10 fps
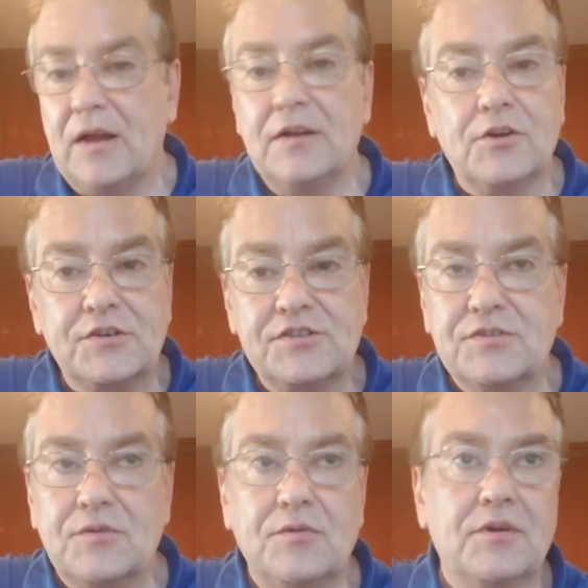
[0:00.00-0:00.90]

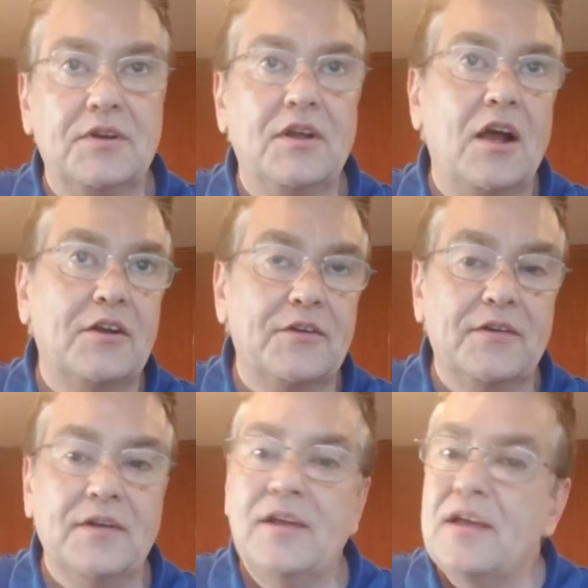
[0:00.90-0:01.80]
nurse or a
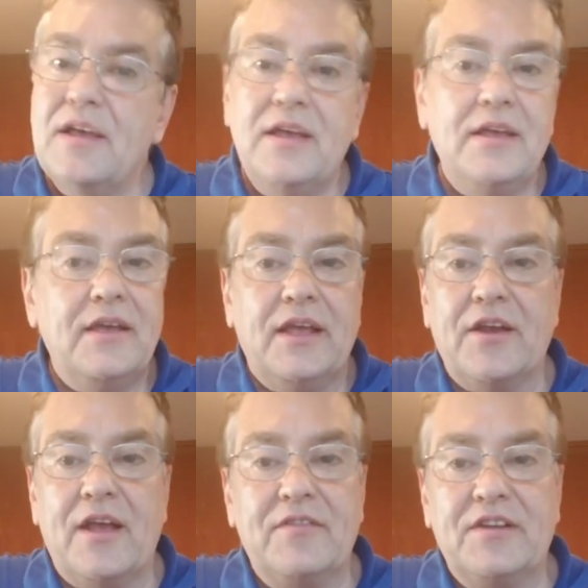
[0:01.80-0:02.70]
doctor,
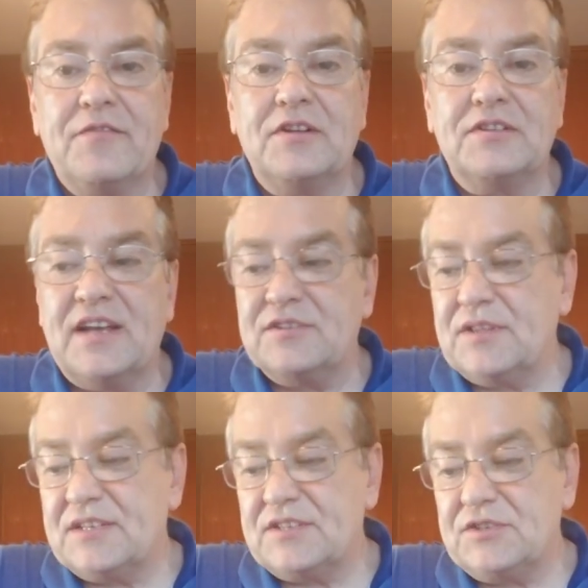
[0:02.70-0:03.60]
and you're having difficult times
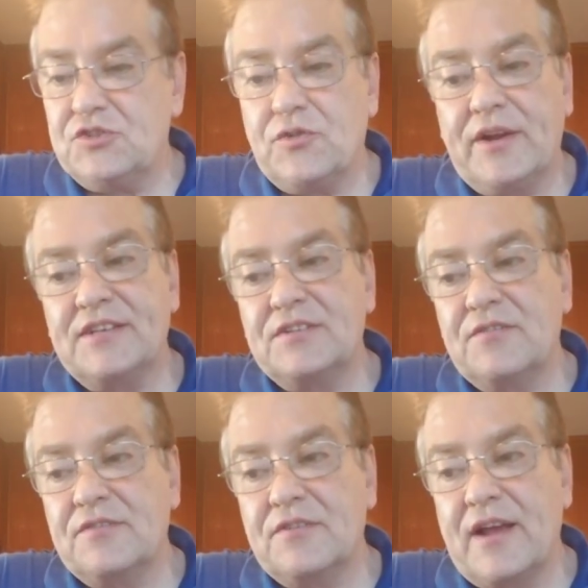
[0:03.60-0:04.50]
with this, join us
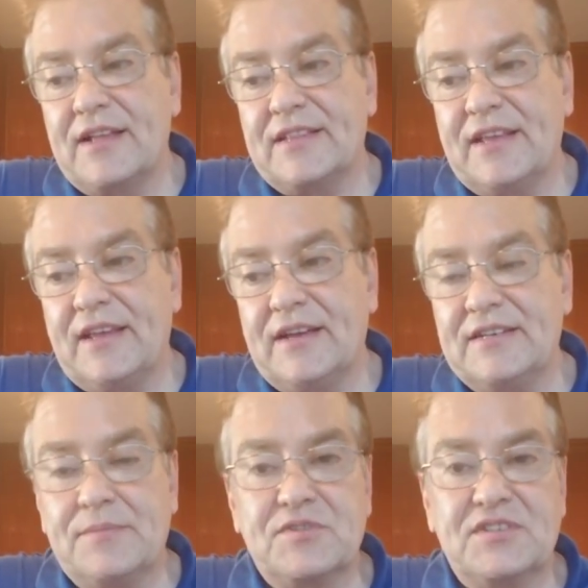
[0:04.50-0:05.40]
over at the
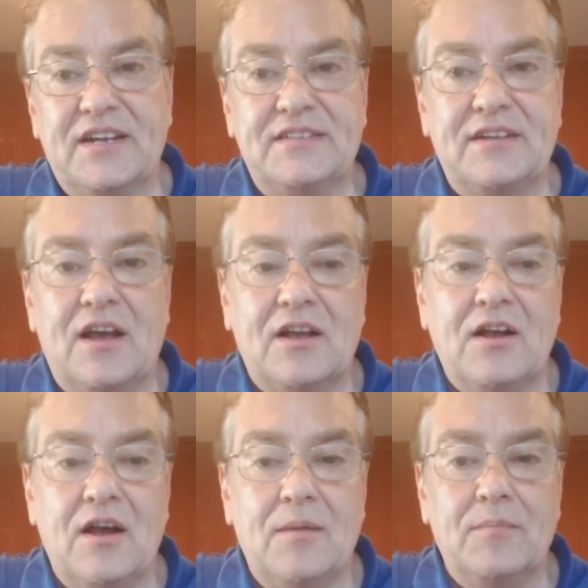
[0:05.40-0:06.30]

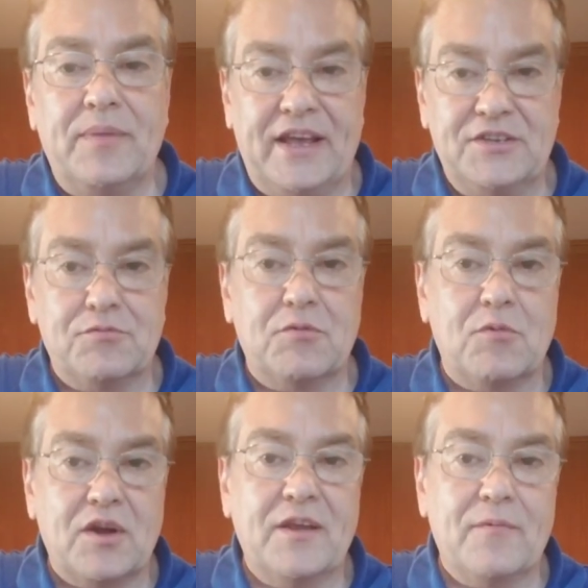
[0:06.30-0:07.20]
deeperstates.com page. We're
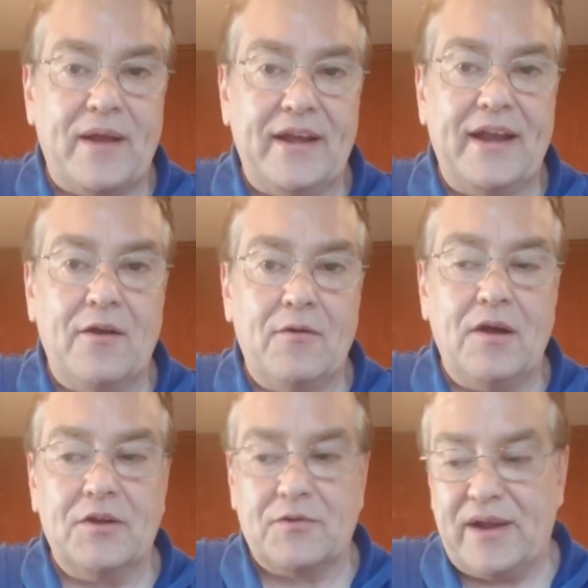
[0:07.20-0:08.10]
working right now
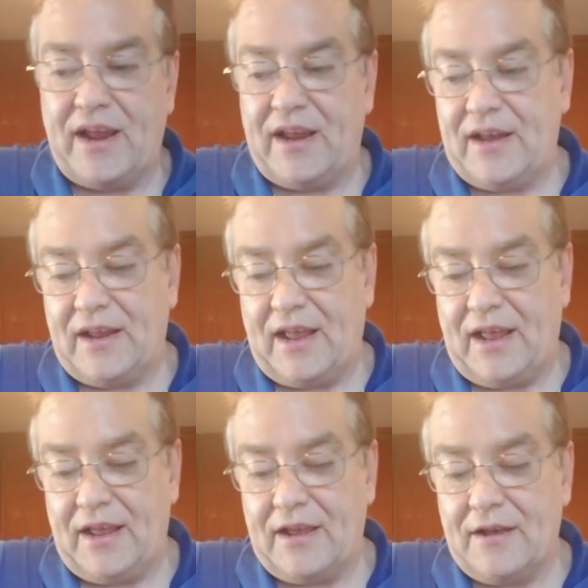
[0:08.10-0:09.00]
on creating
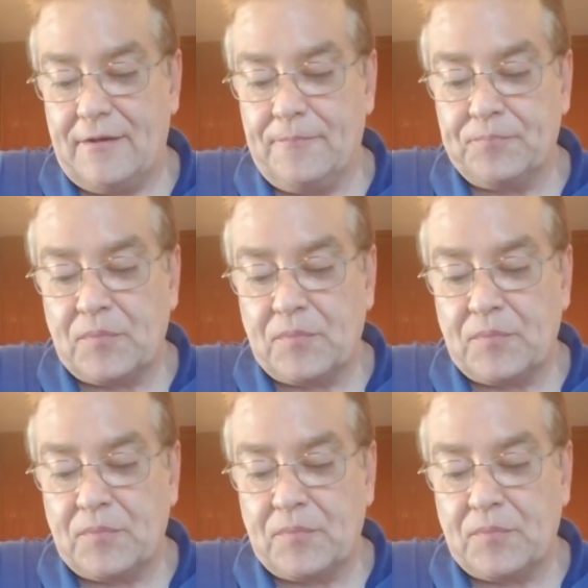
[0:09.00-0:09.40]
a